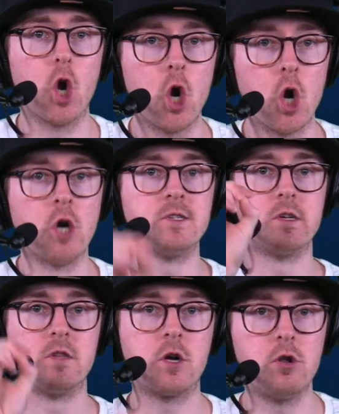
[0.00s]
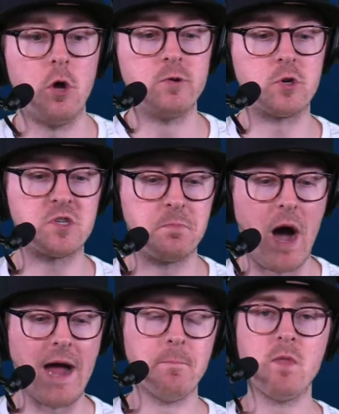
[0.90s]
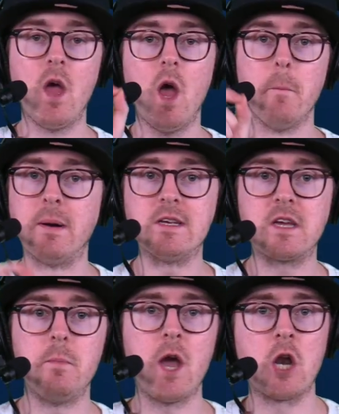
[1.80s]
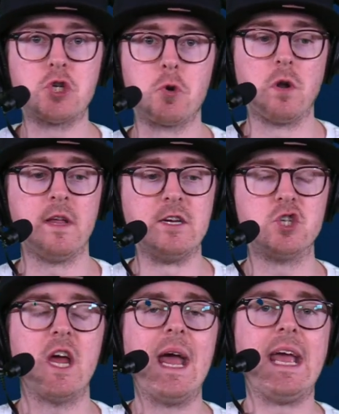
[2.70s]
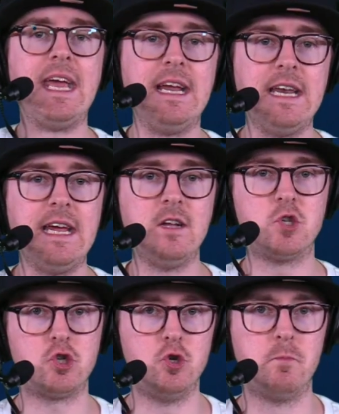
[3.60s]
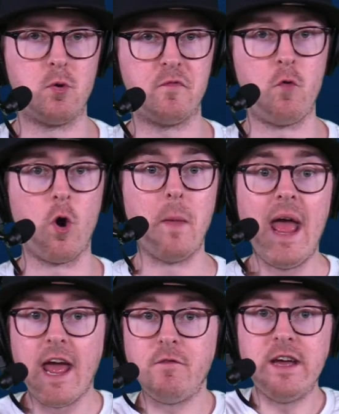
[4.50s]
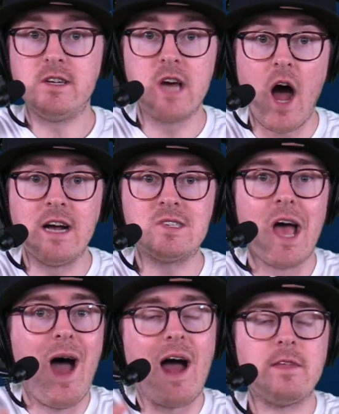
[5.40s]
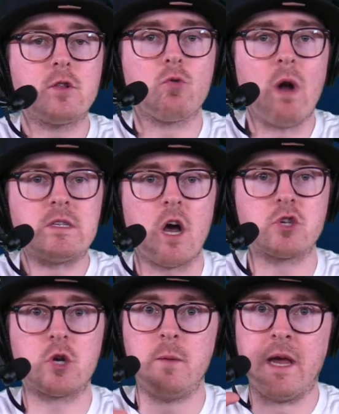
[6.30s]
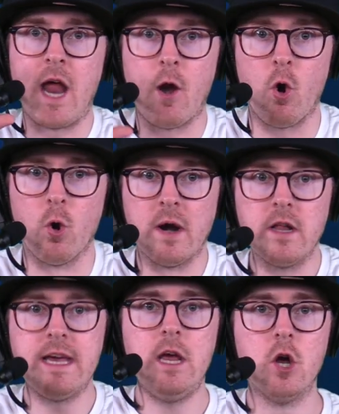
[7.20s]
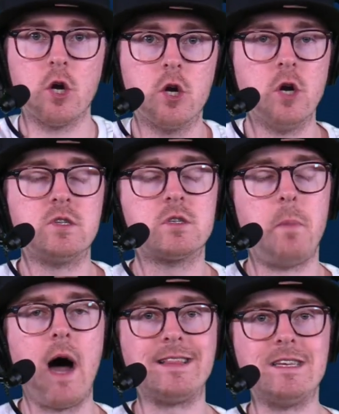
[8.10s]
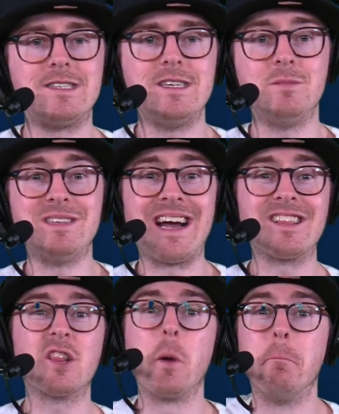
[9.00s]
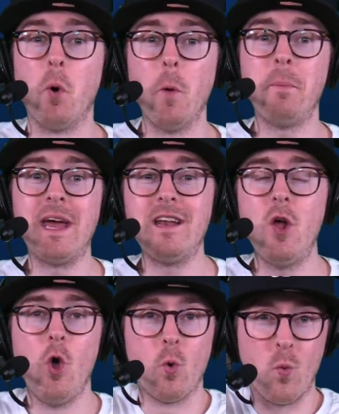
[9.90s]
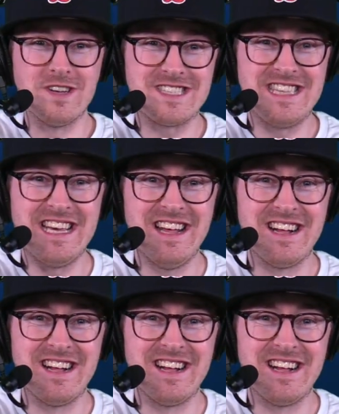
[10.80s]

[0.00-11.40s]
earned the closer spot, but he's going to be on a short leash. He needs to perform. If he does, I think the Red Sox are going to be in a really good spot this season because I thought the bullpen was the